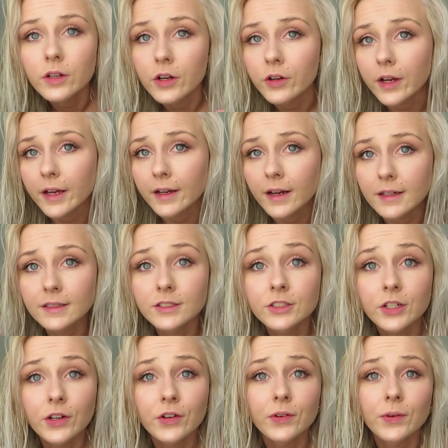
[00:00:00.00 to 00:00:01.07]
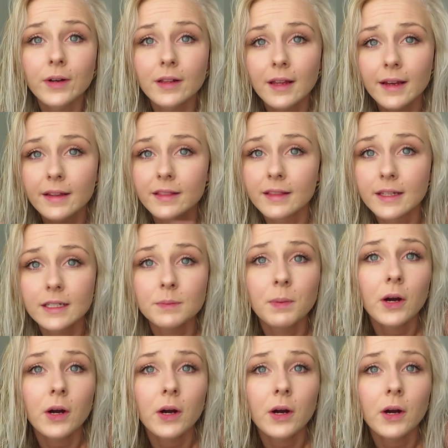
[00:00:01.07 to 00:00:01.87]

Okay guys, so like this